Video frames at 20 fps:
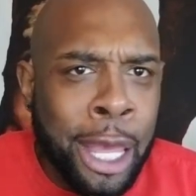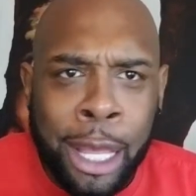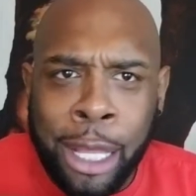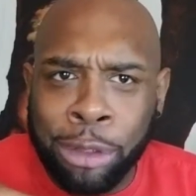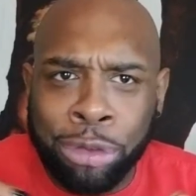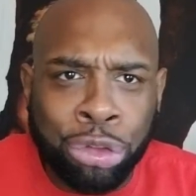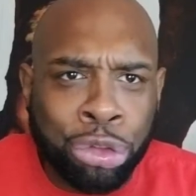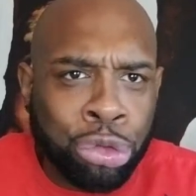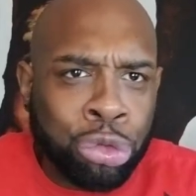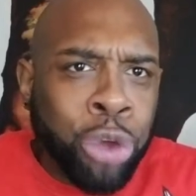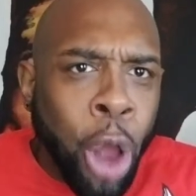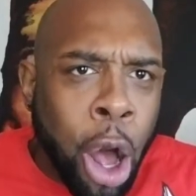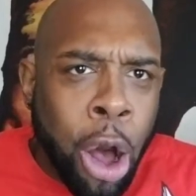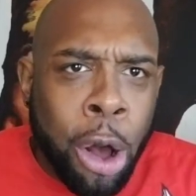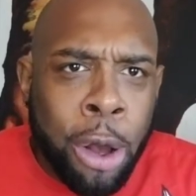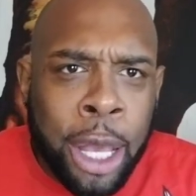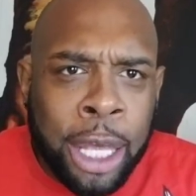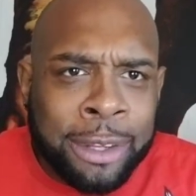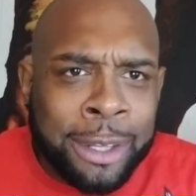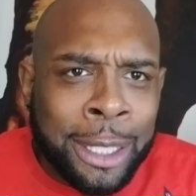
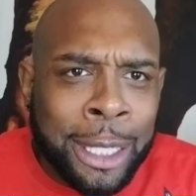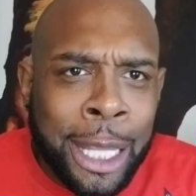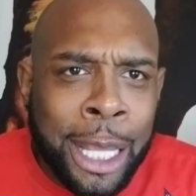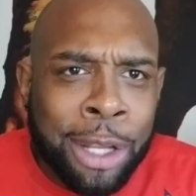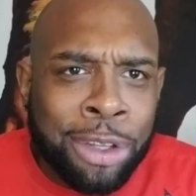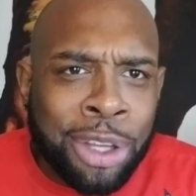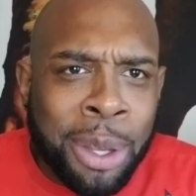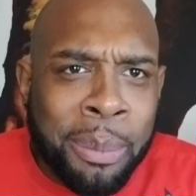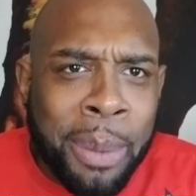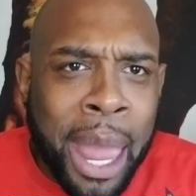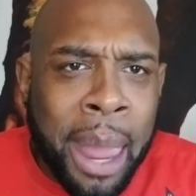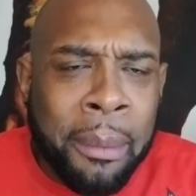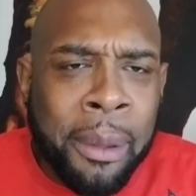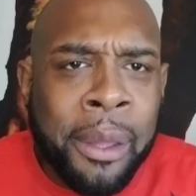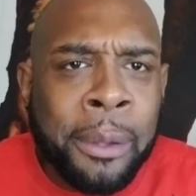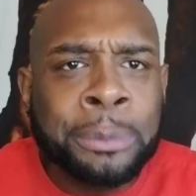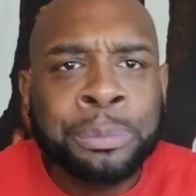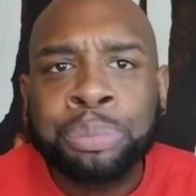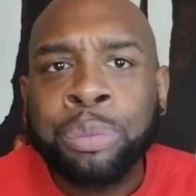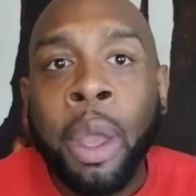Strong as a legion,
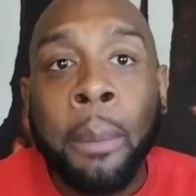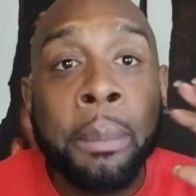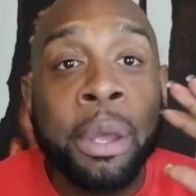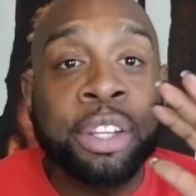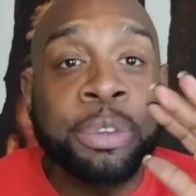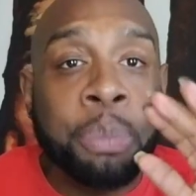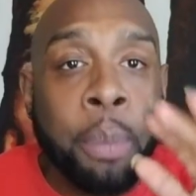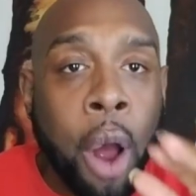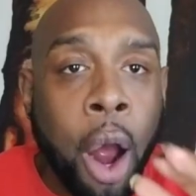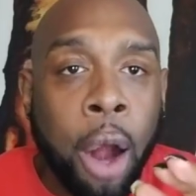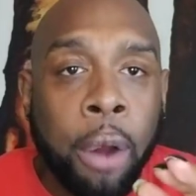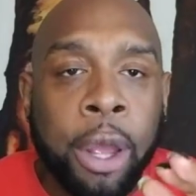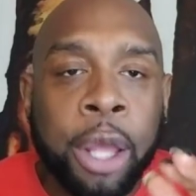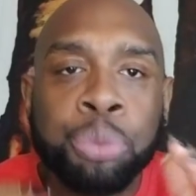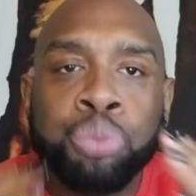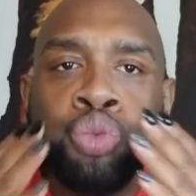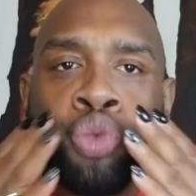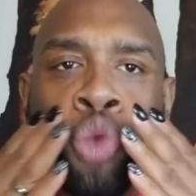baby. Miss Marrick,